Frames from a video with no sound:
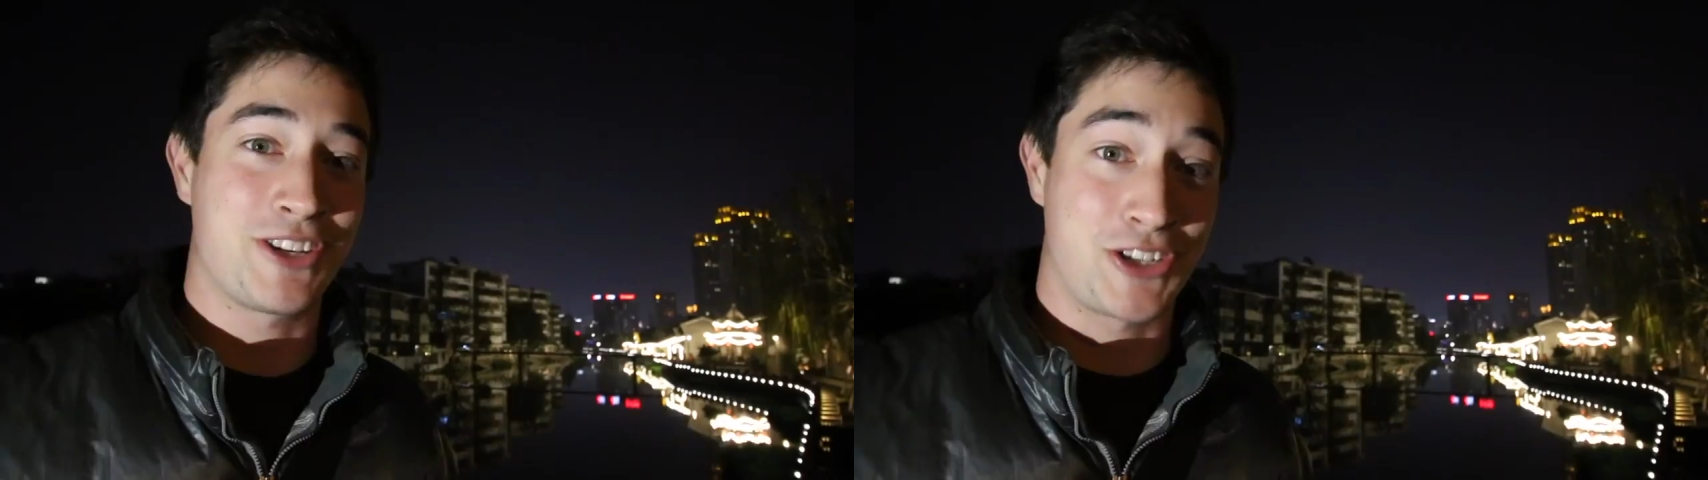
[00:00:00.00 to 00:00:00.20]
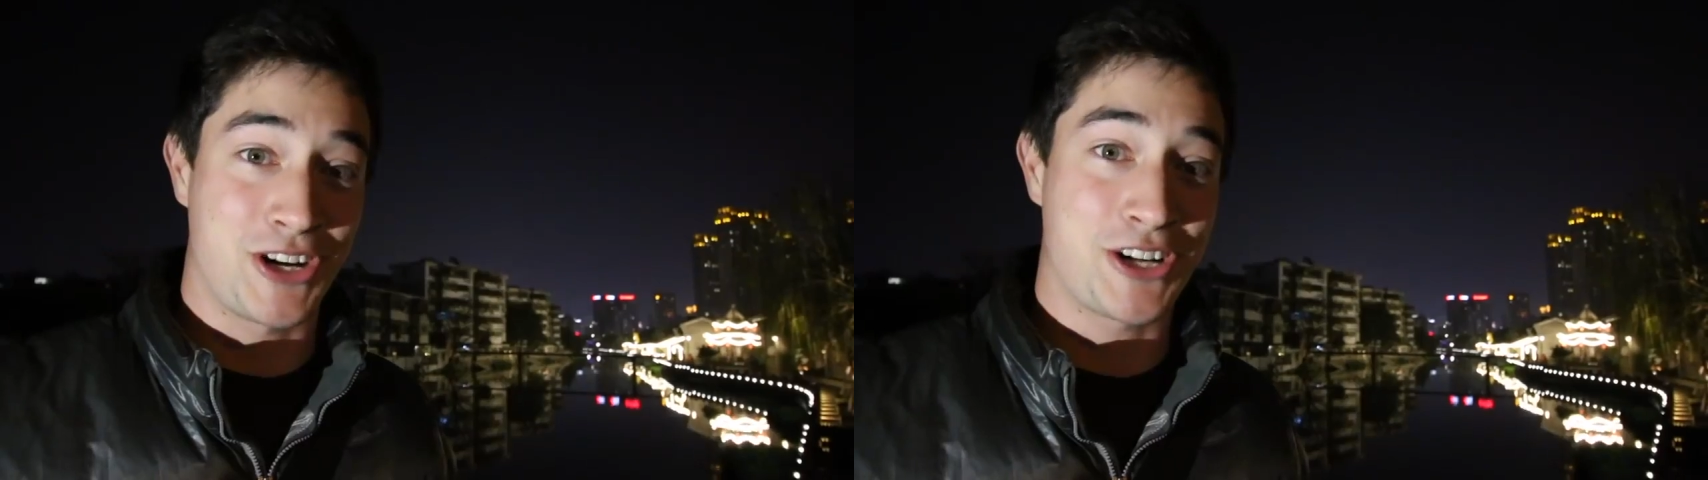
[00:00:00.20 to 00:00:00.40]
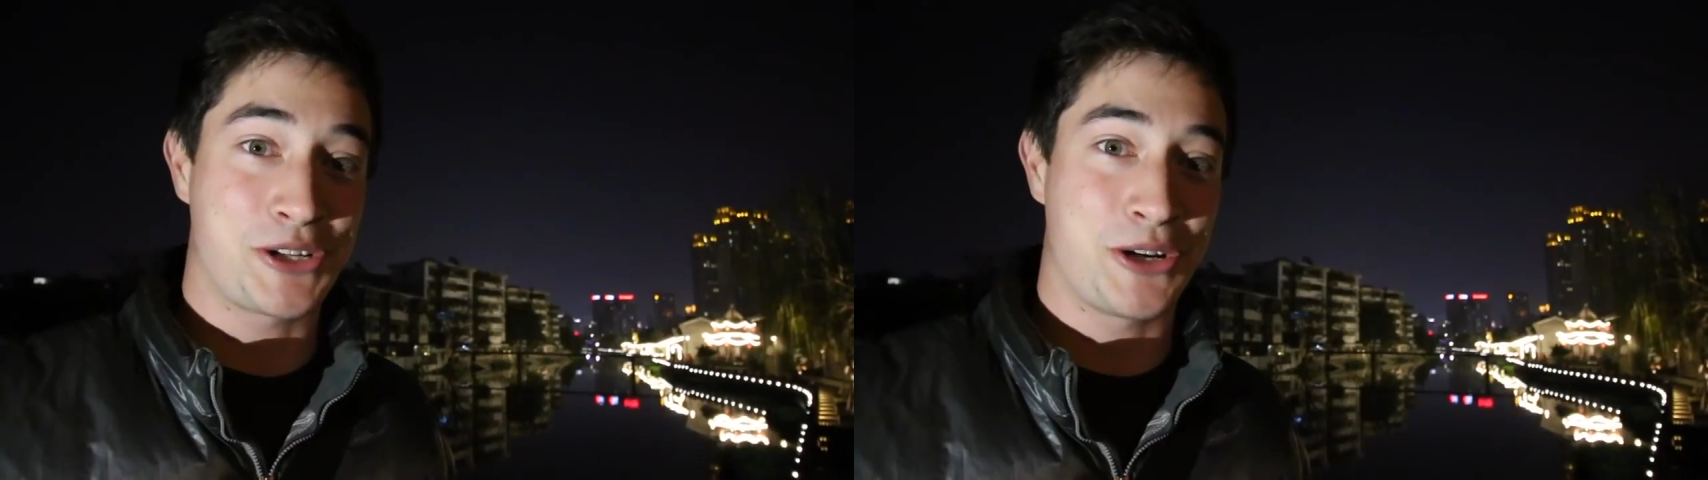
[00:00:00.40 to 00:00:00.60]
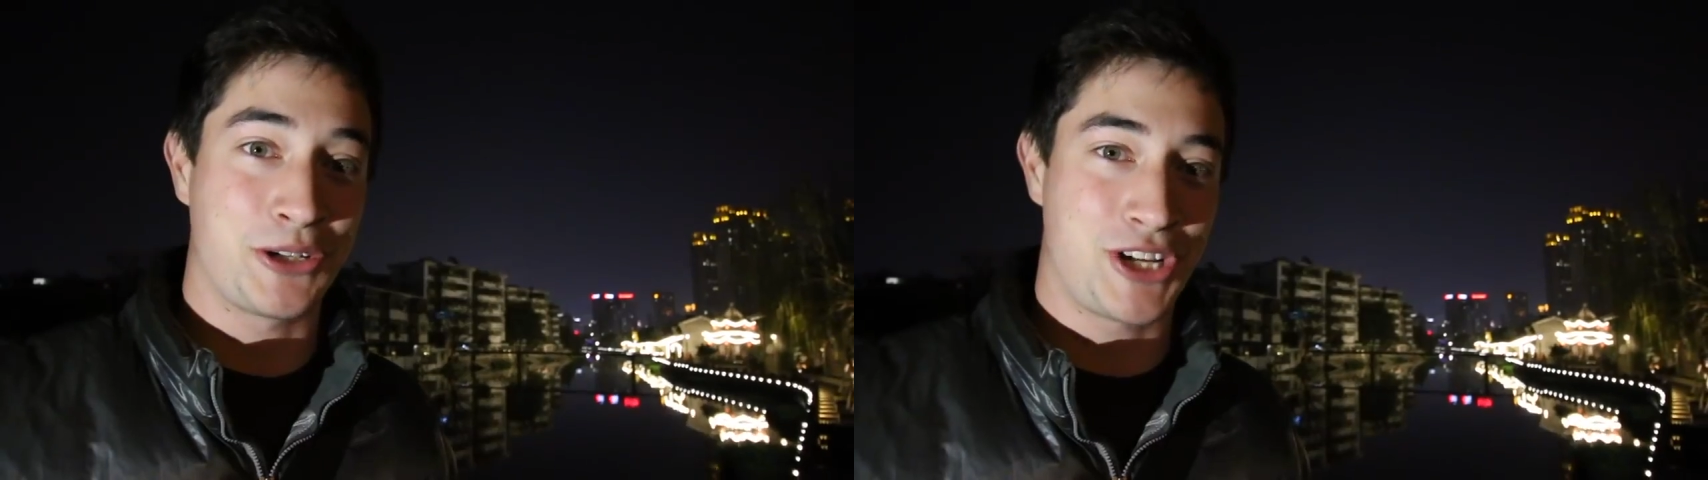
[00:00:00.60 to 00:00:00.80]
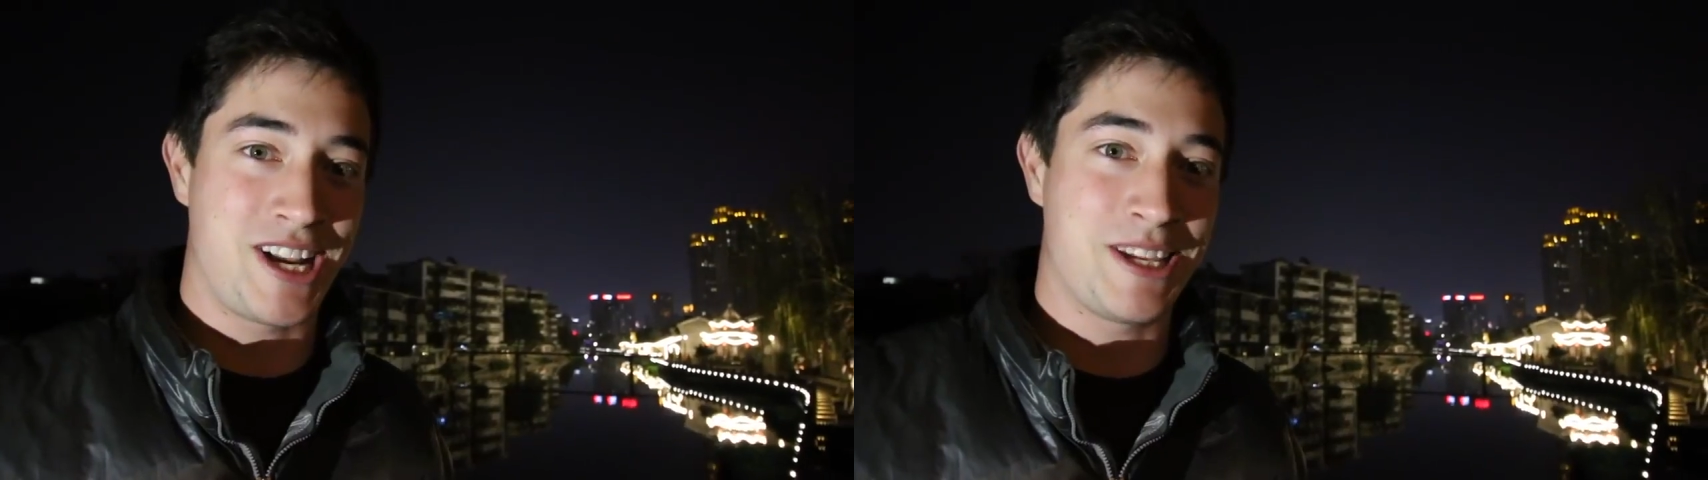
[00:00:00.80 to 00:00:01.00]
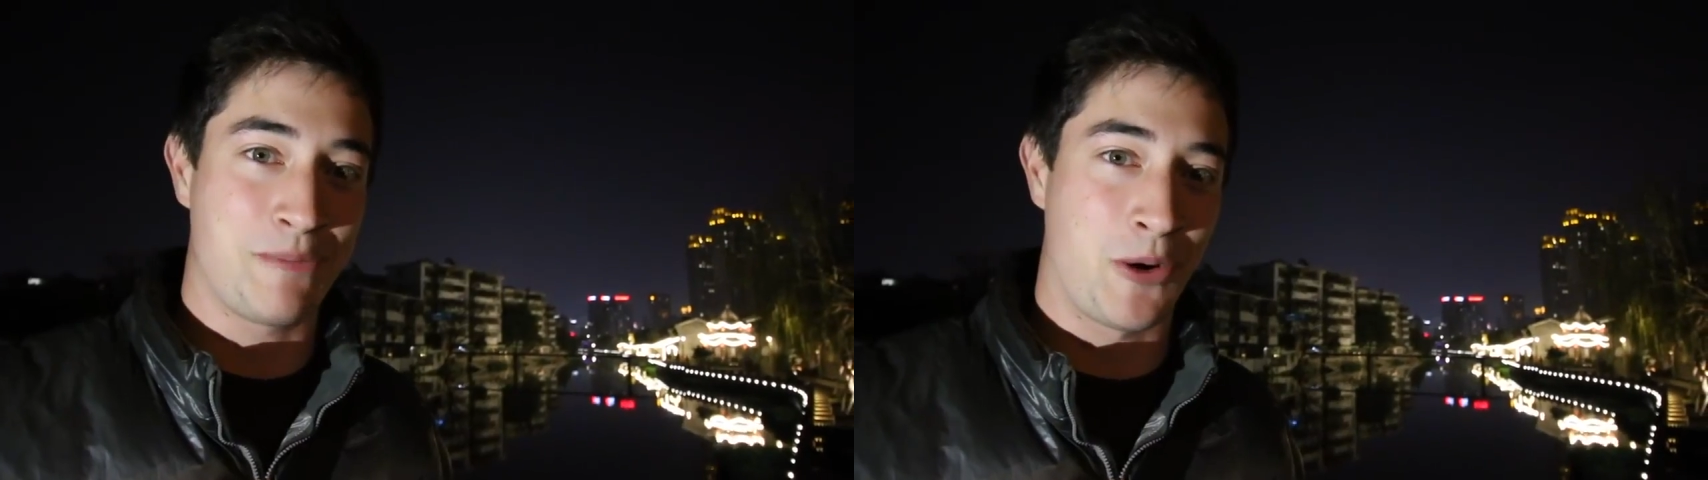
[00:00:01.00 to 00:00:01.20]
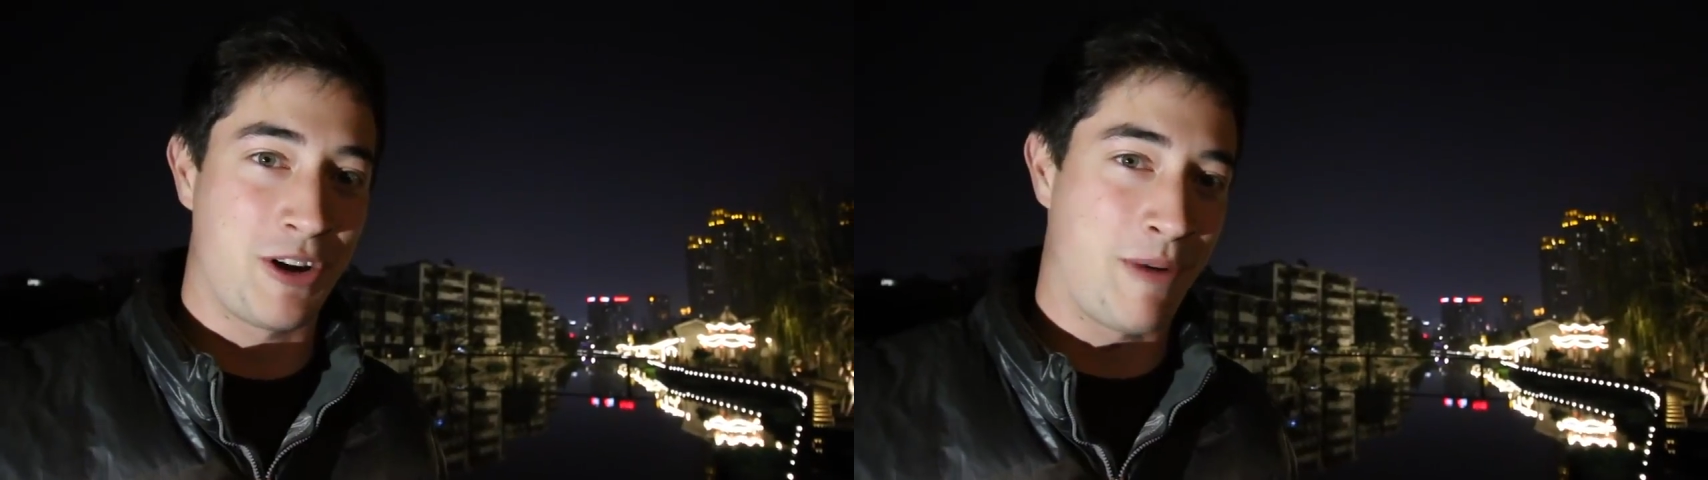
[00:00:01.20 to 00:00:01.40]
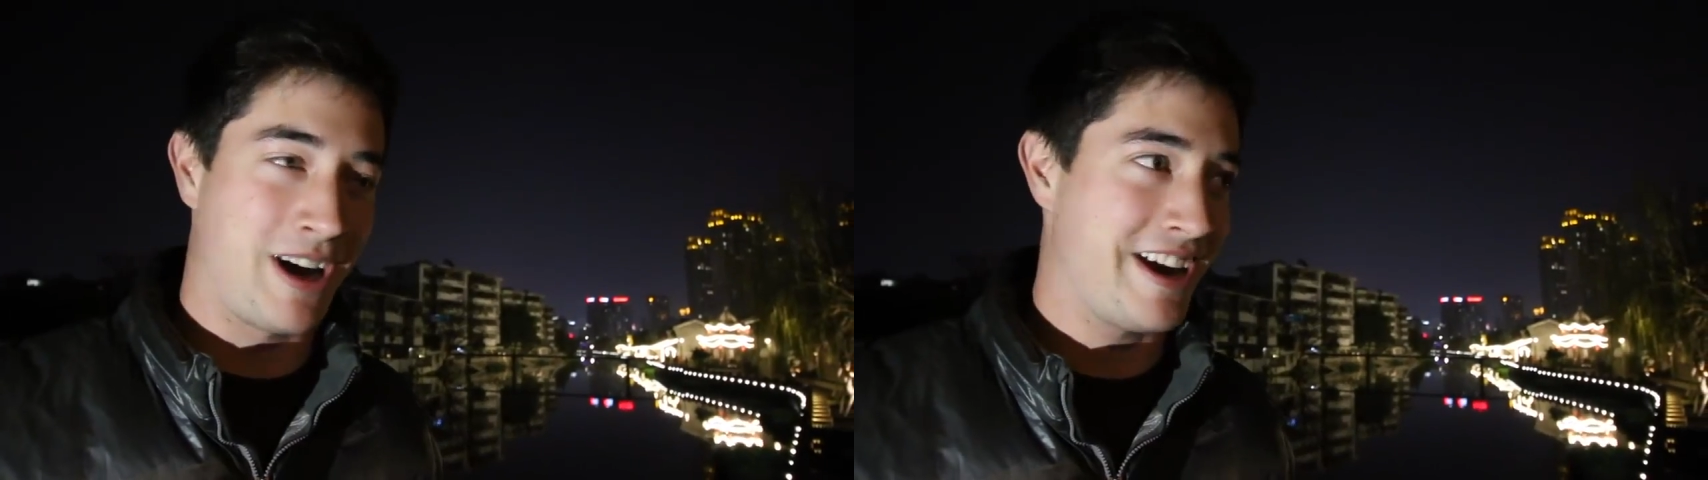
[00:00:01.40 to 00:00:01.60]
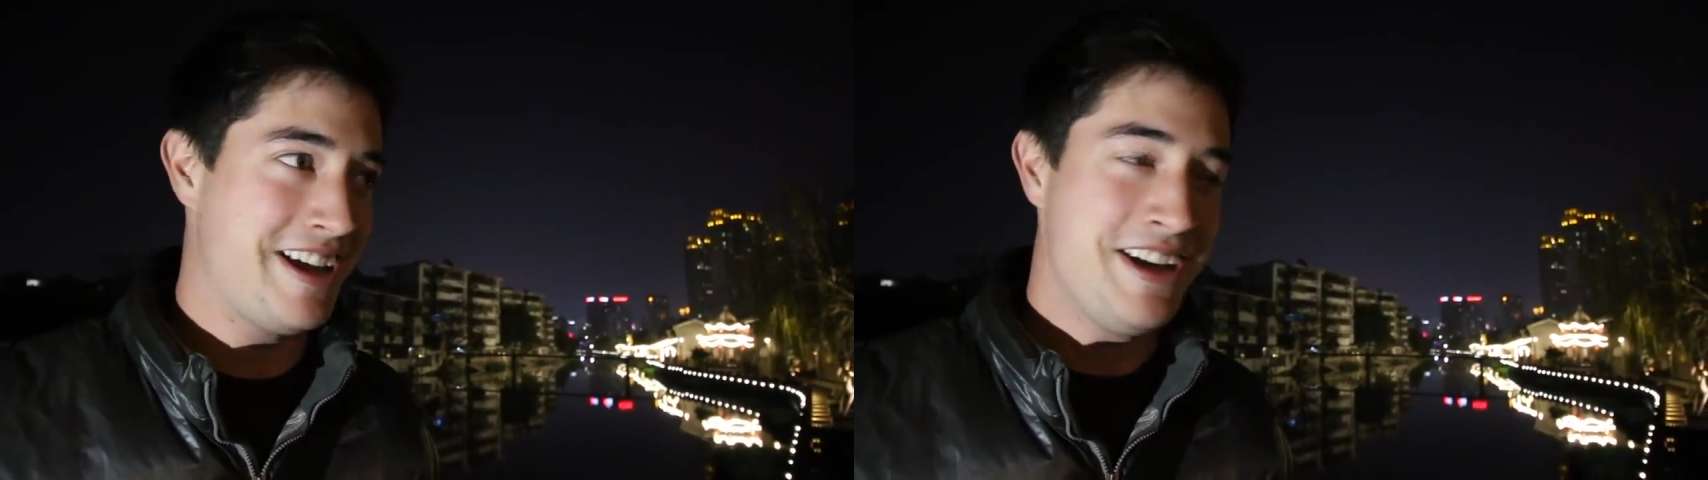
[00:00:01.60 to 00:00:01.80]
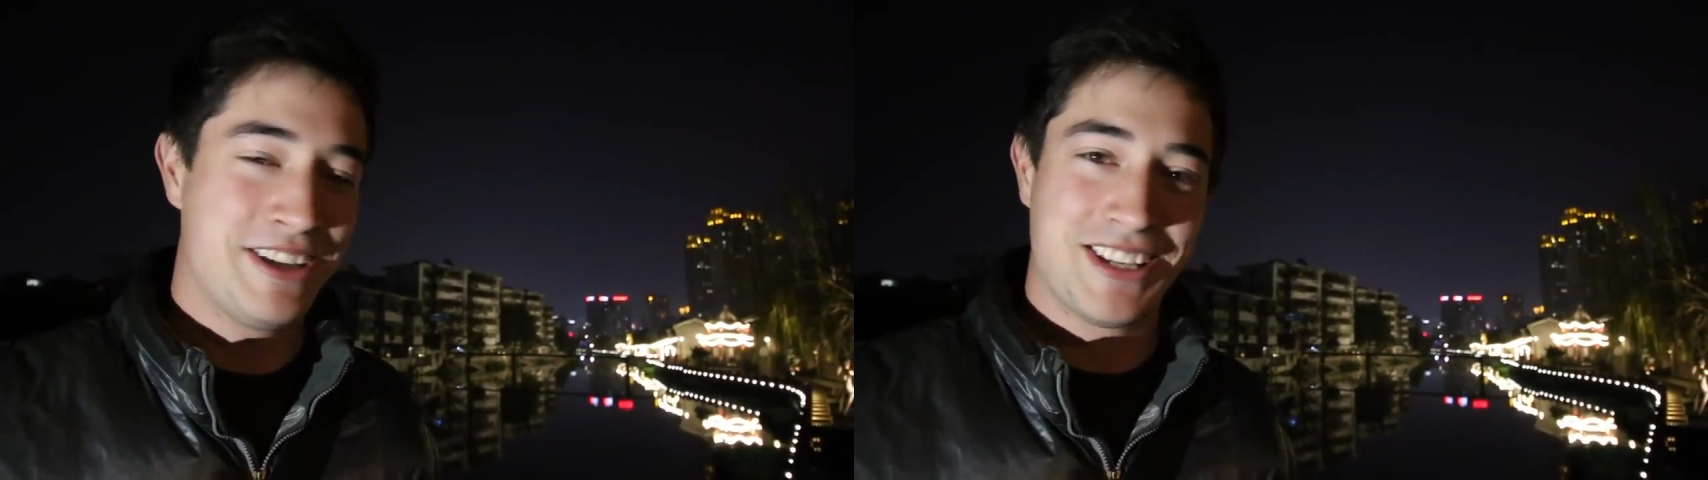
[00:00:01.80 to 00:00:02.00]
a traditional Chinese morning market.